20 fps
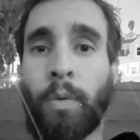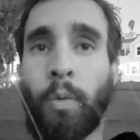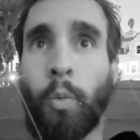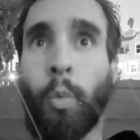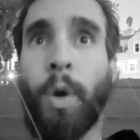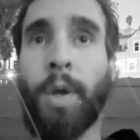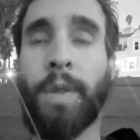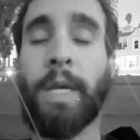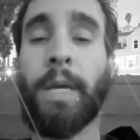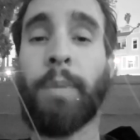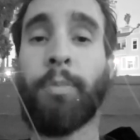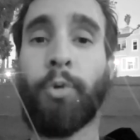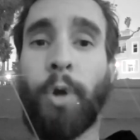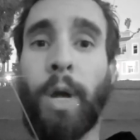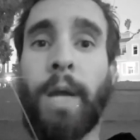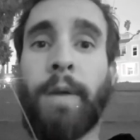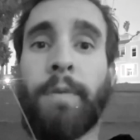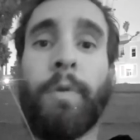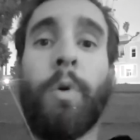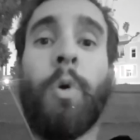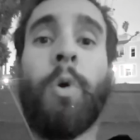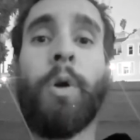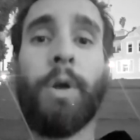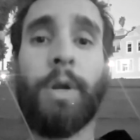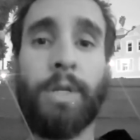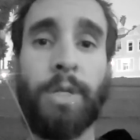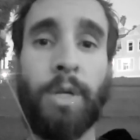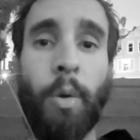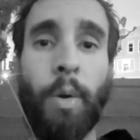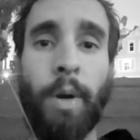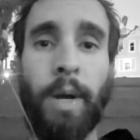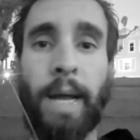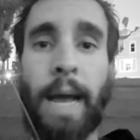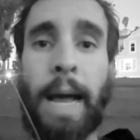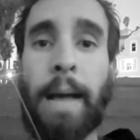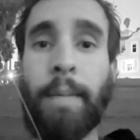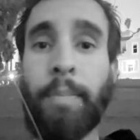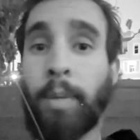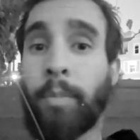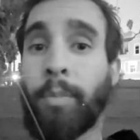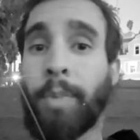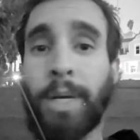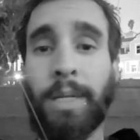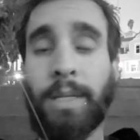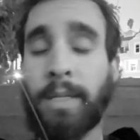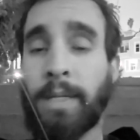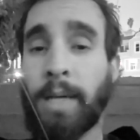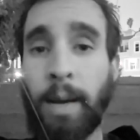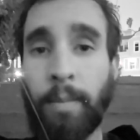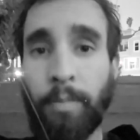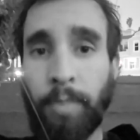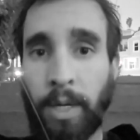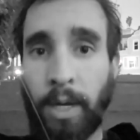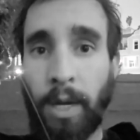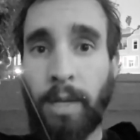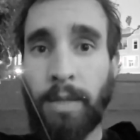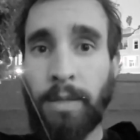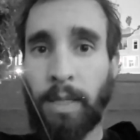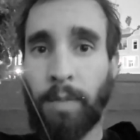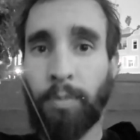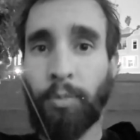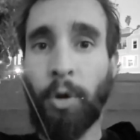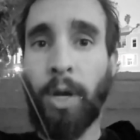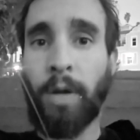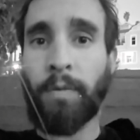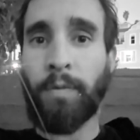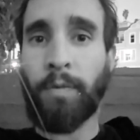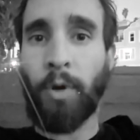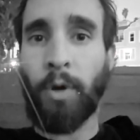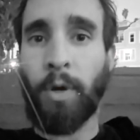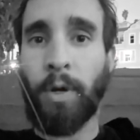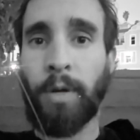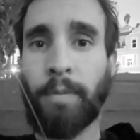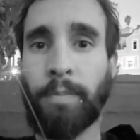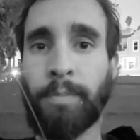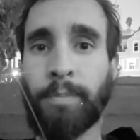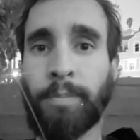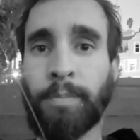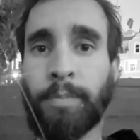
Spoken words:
what they pray for is going to happen, but it's not because they prayed for it.